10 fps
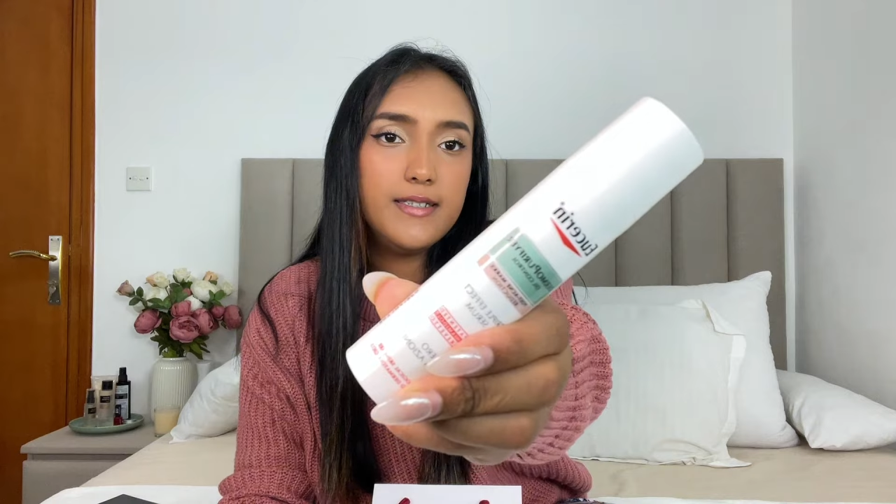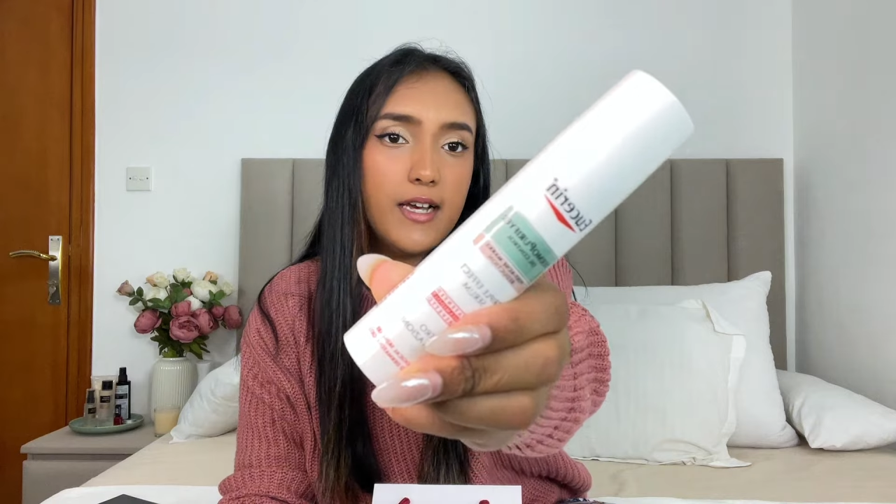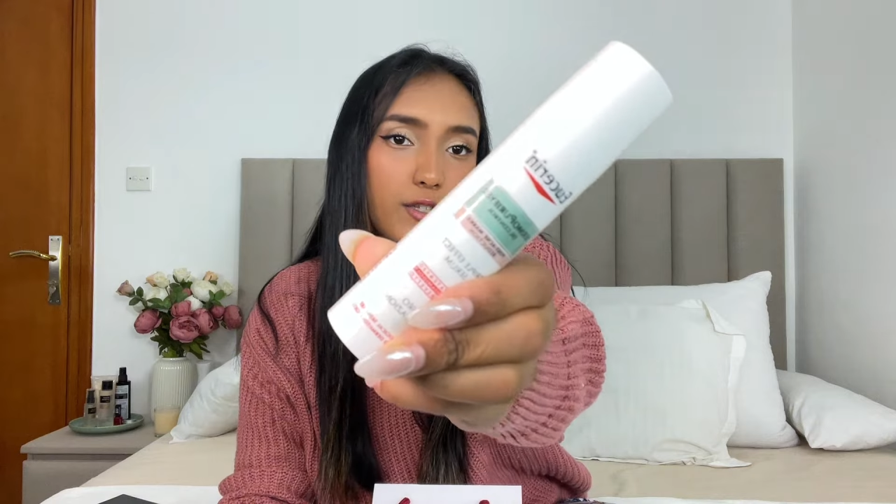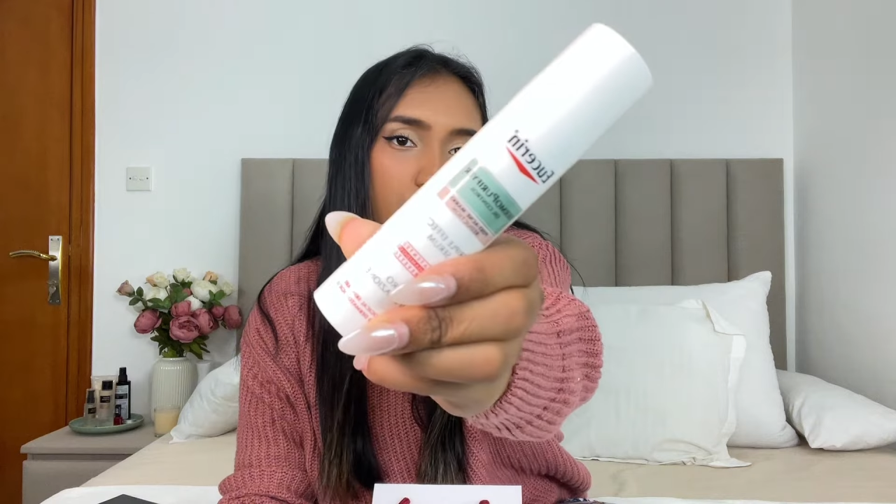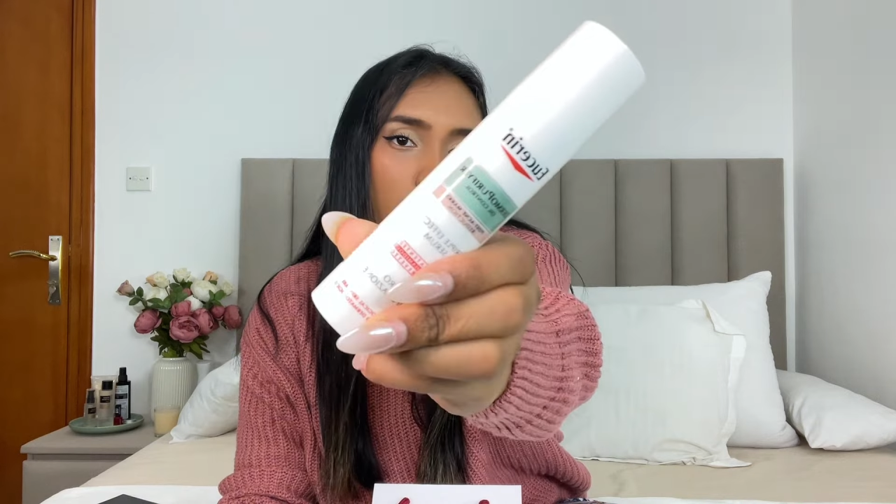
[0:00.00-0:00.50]

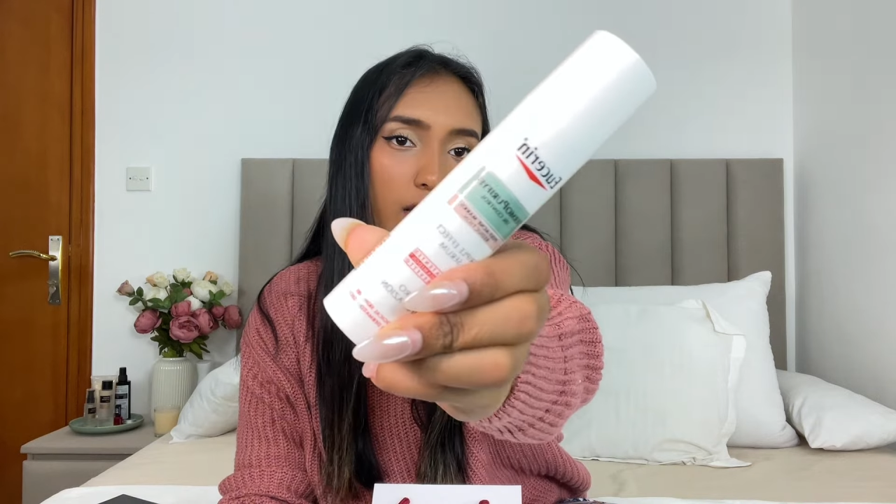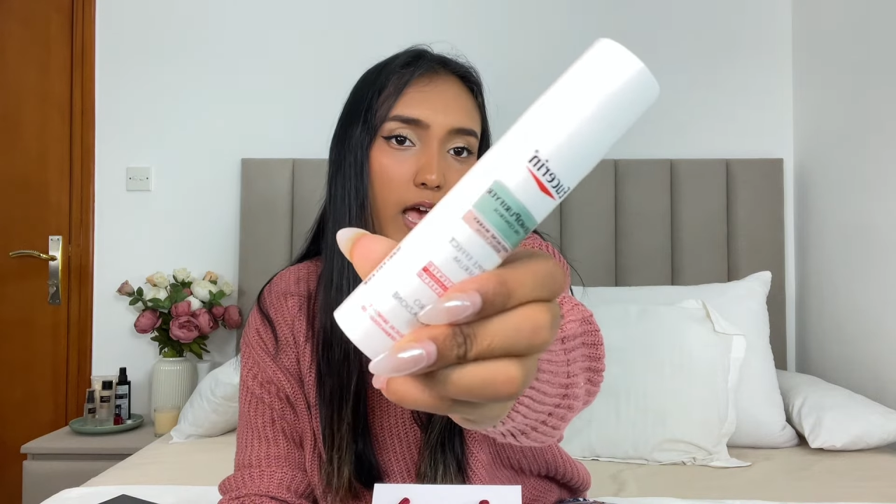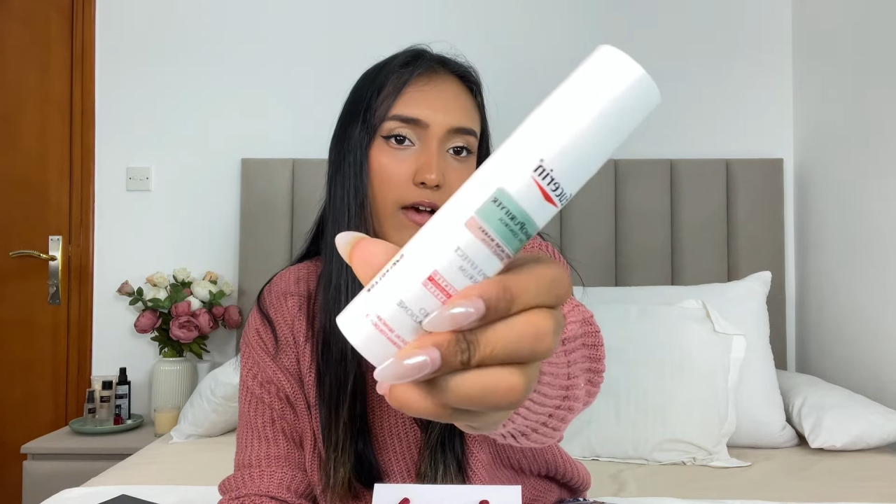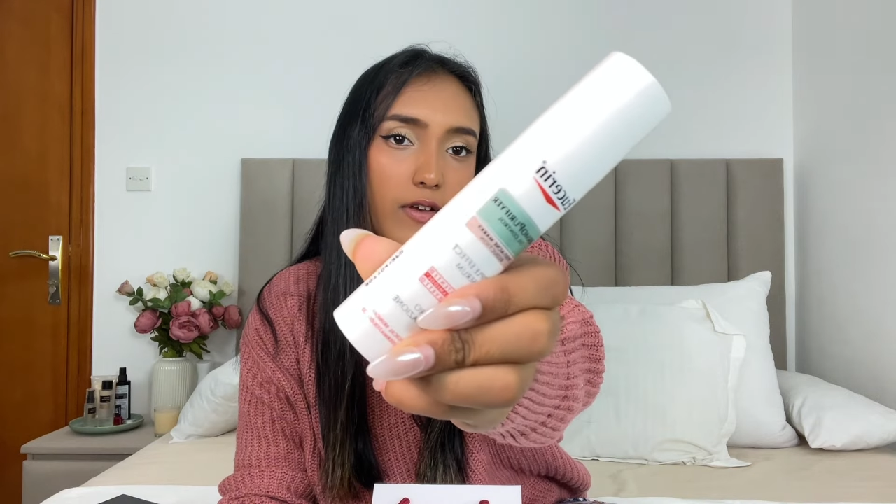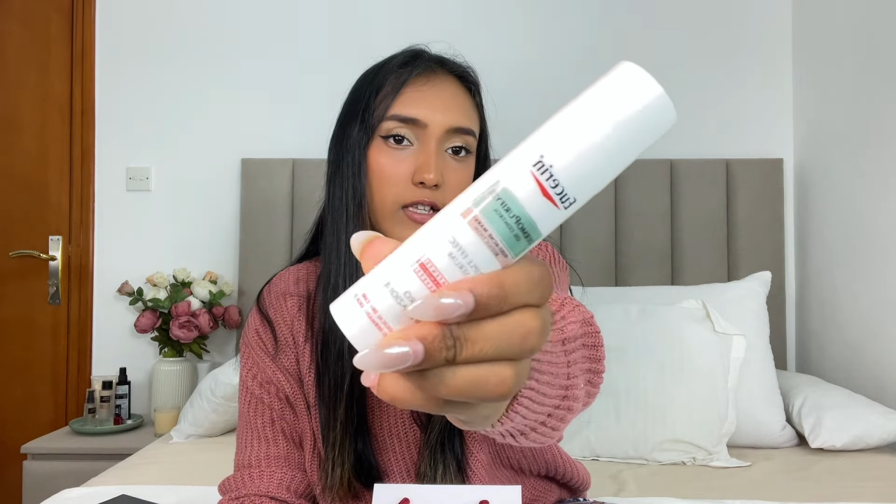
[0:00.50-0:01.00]
does not
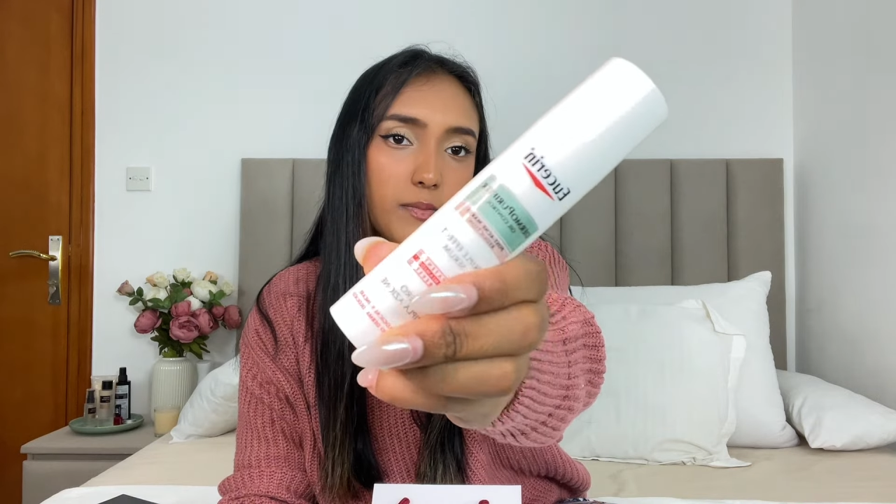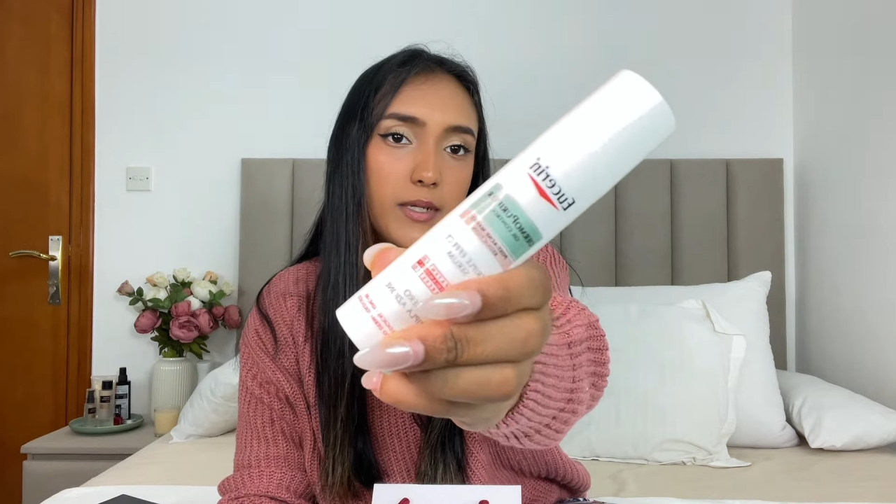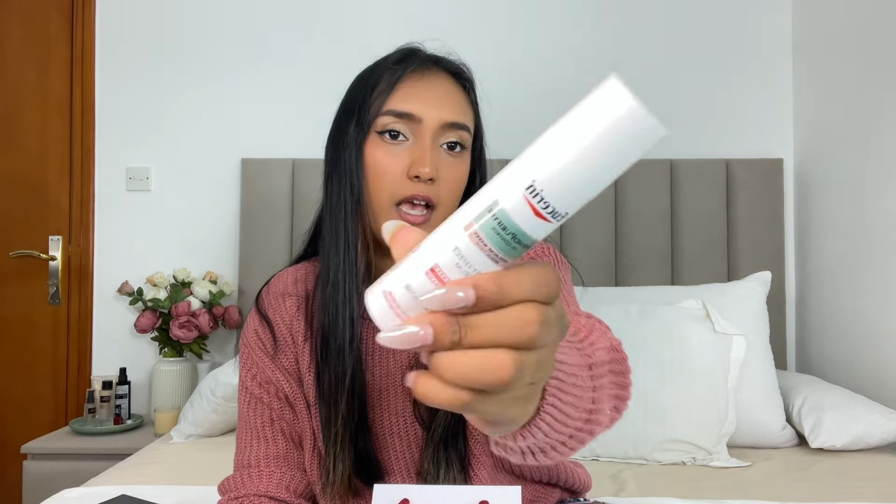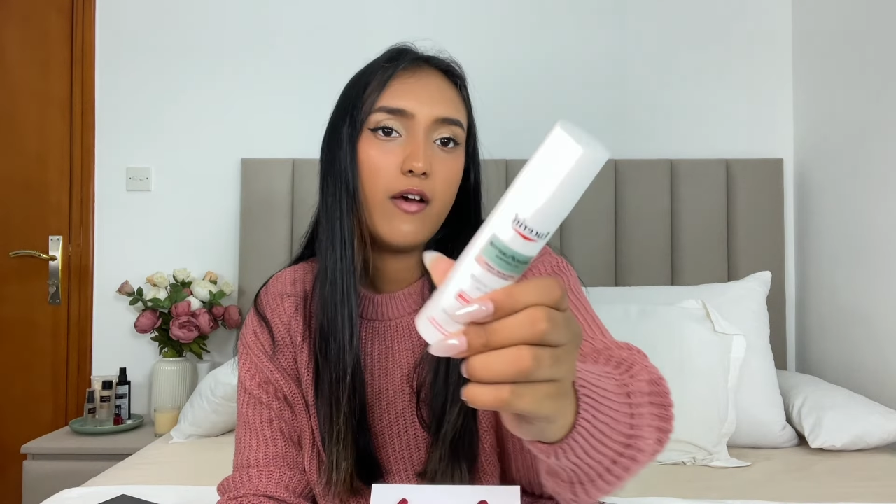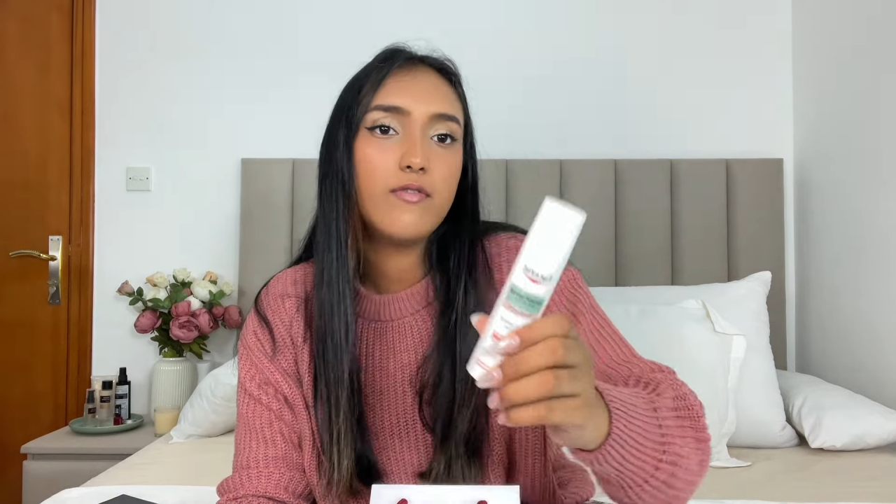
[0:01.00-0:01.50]
have
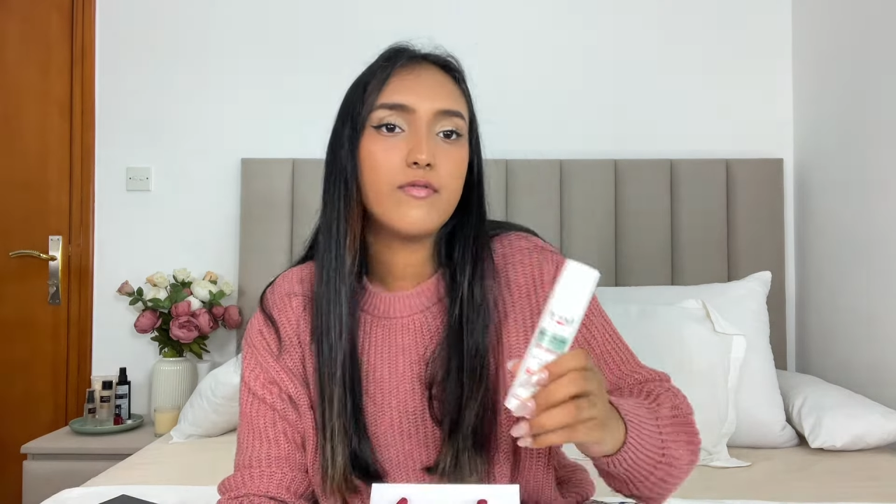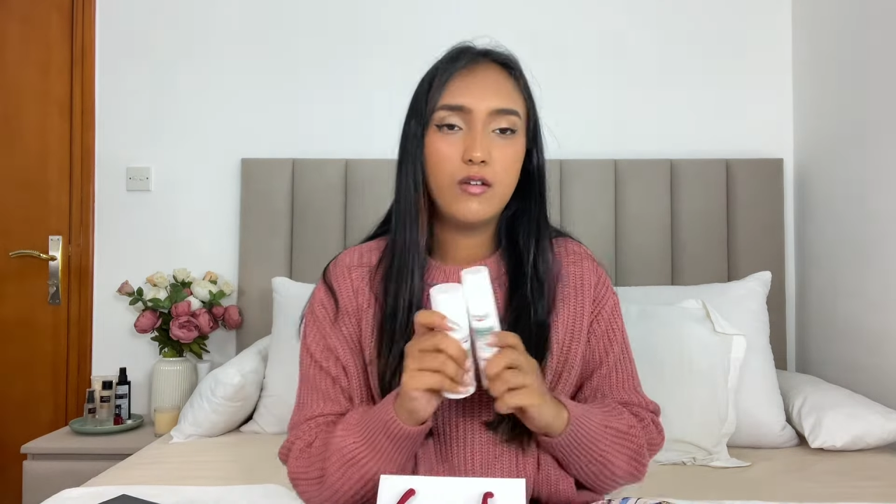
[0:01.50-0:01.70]
SPF.